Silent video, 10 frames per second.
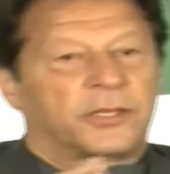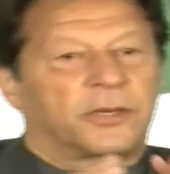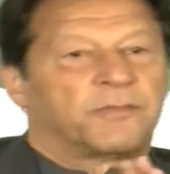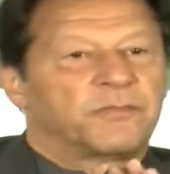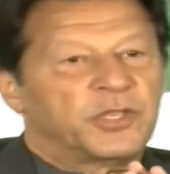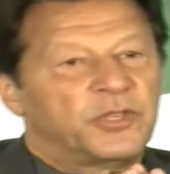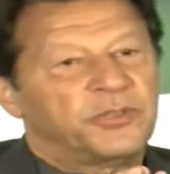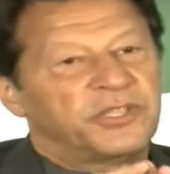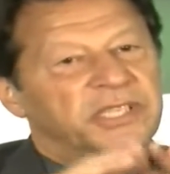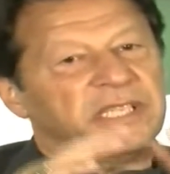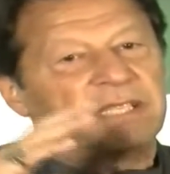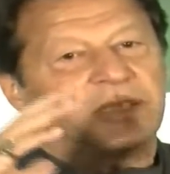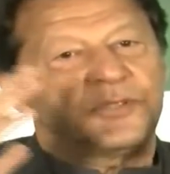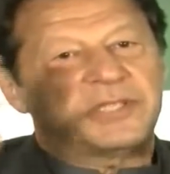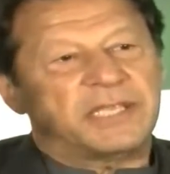Okay. So you
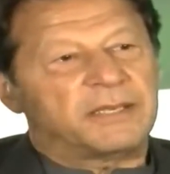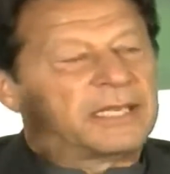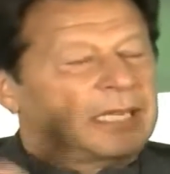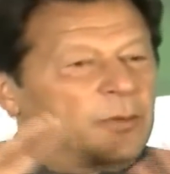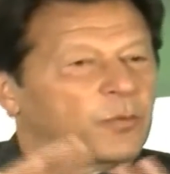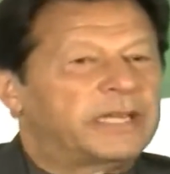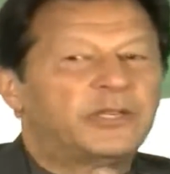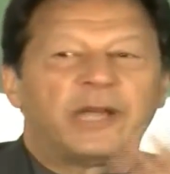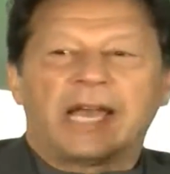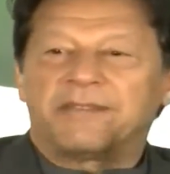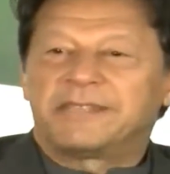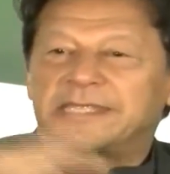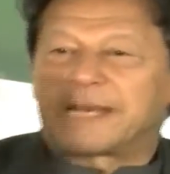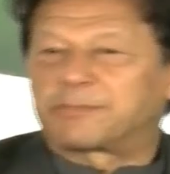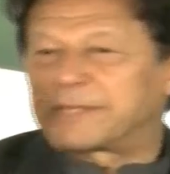see, when you
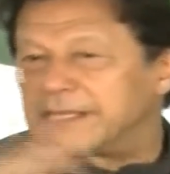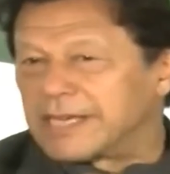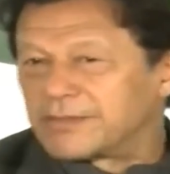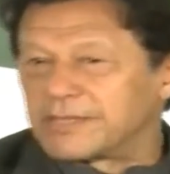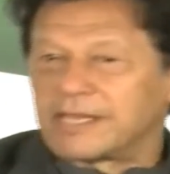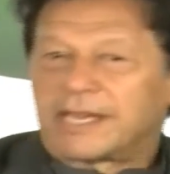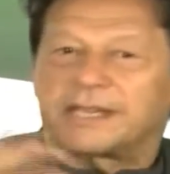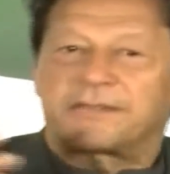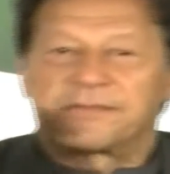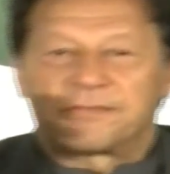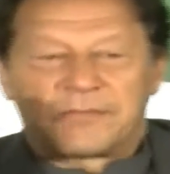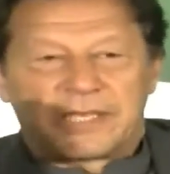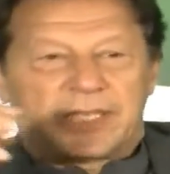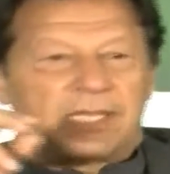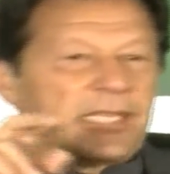have these ups and downs in life,